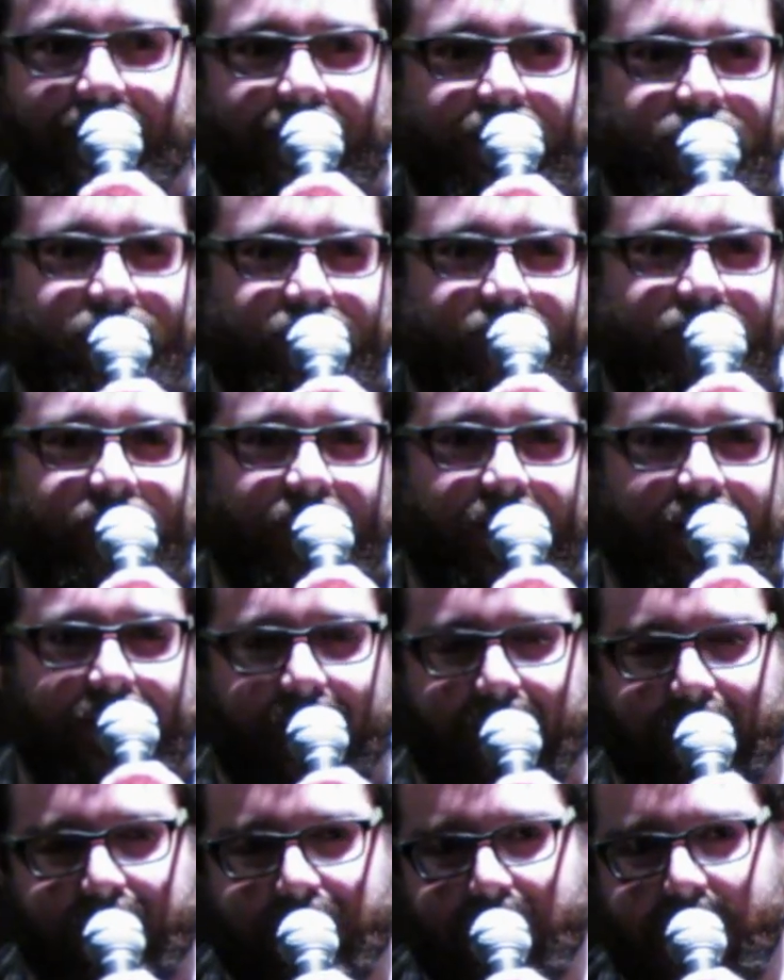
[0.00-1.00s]
They don't
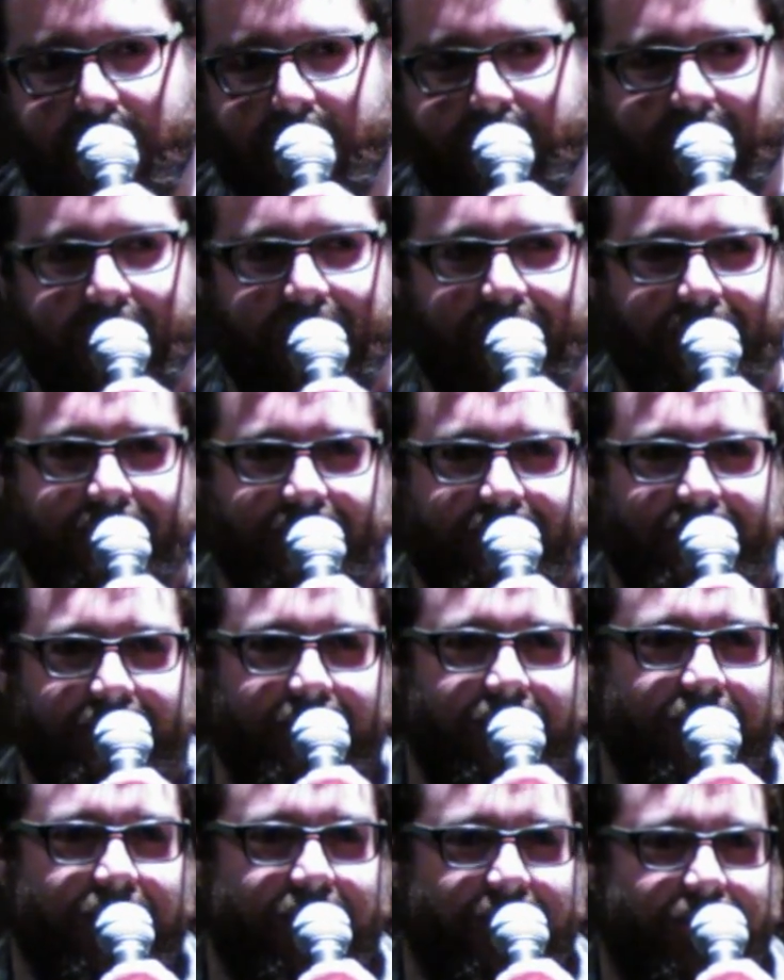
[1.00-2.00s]
fit. Try
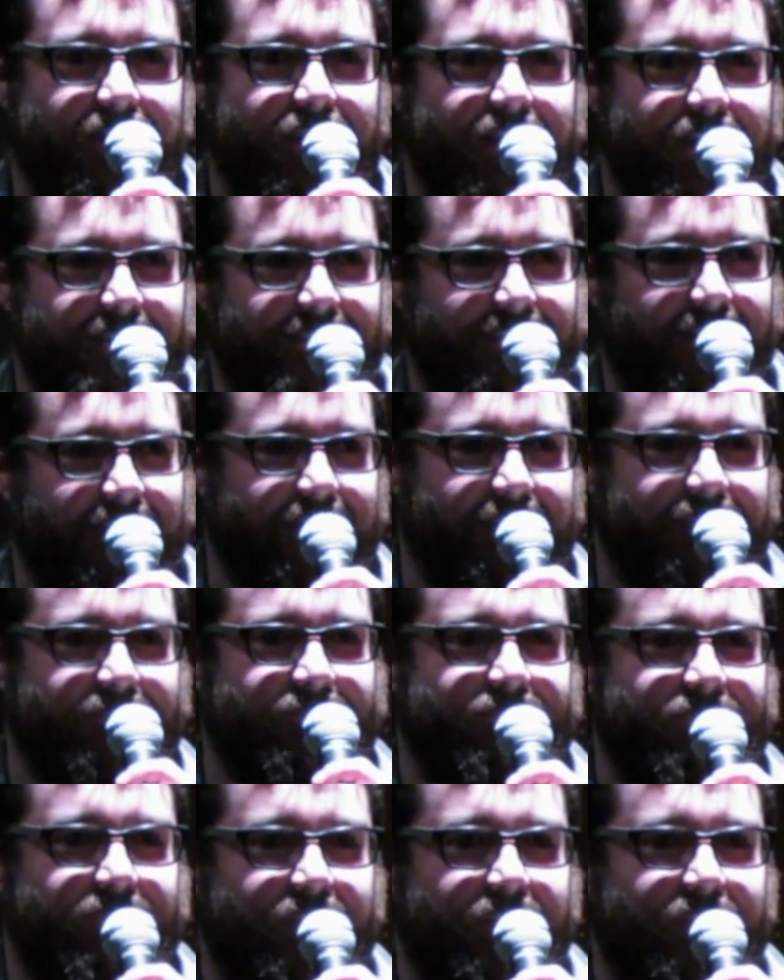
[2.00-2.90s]
these. They're husky.